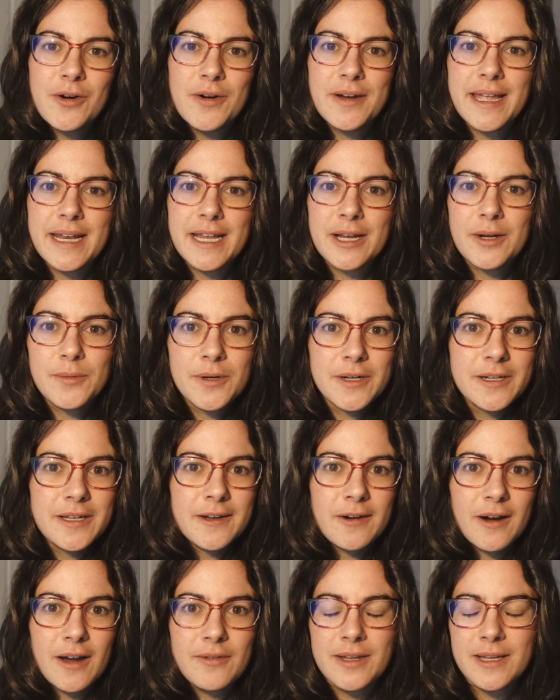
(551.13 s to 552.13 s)
getting it
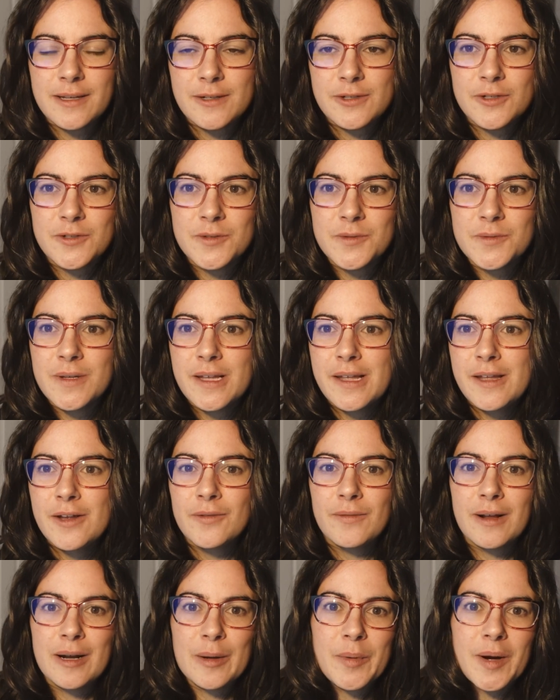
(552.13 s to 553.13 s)
working or having issues
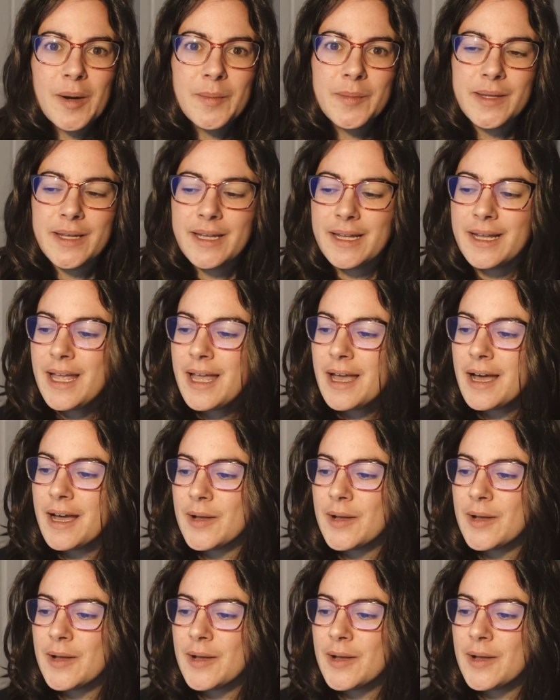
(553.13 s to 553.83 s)
running properly.